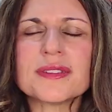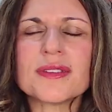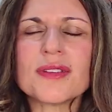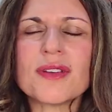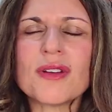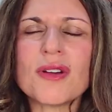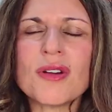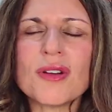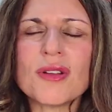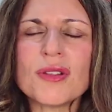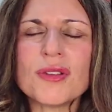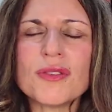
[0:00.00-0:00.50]

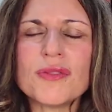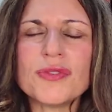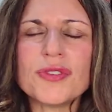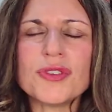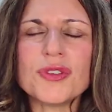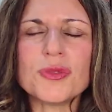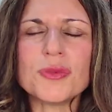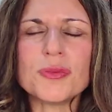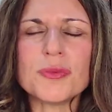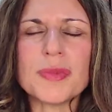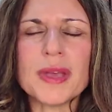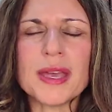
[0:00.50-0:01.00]
all of
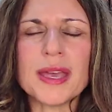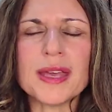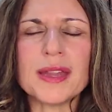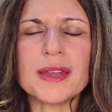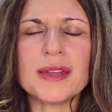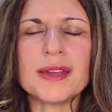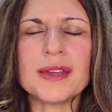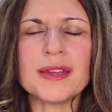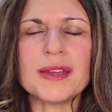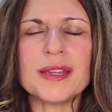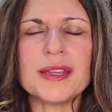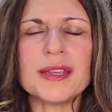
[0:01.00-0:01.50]

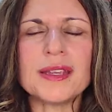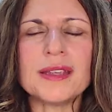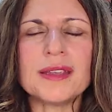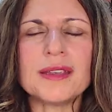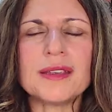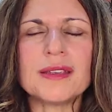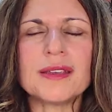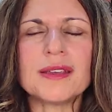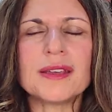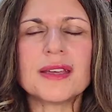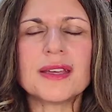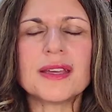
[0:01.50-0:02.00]

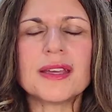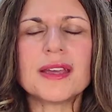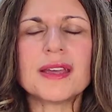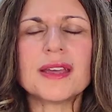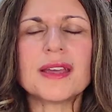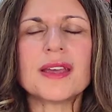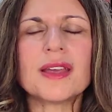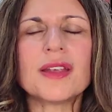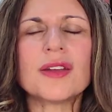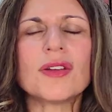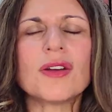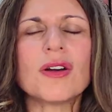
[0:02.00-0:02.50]

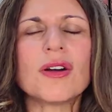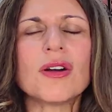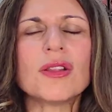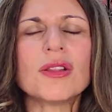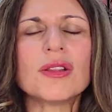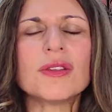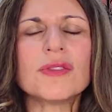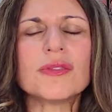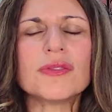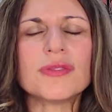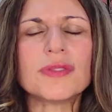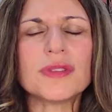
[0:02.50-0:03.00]
humanity and
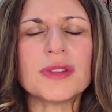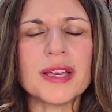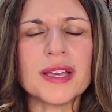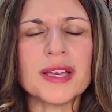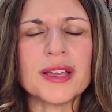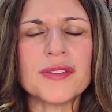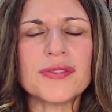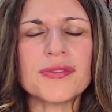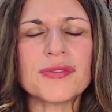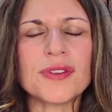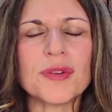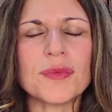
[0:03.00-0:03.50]
all of
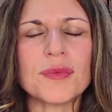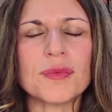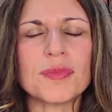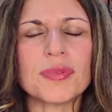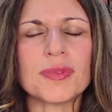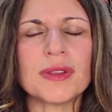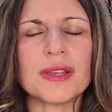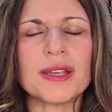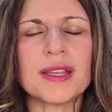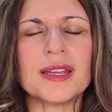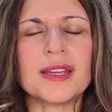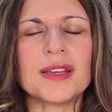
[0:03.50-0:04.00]
life on
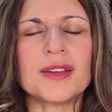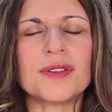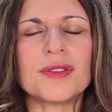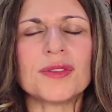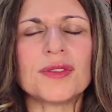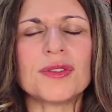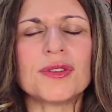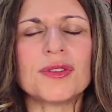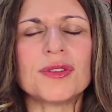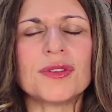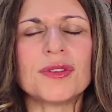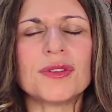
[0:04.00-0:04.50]
planet
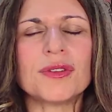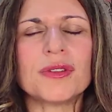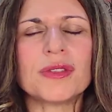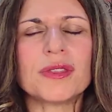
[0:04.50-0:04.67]
Earth,